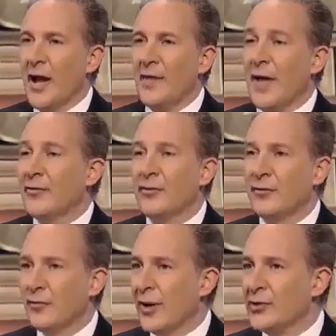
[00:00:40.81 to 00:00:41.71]
And that's
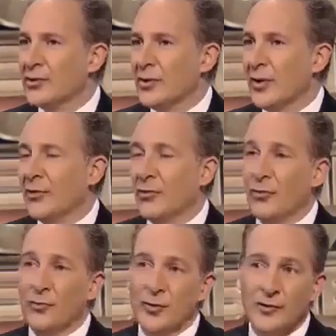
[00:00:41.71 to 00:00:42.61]
inflation. And
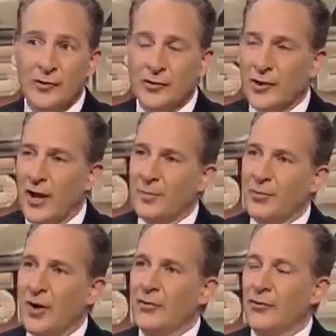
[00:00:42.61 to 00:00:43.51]
so the reason
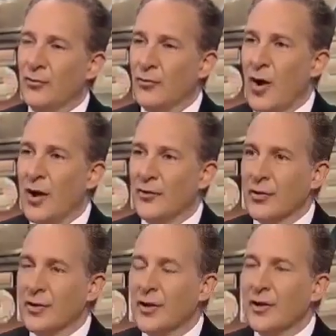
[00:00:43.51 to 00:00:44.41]
stock prices are
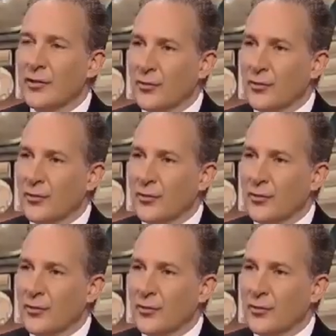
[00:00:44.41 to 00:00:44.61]
rising,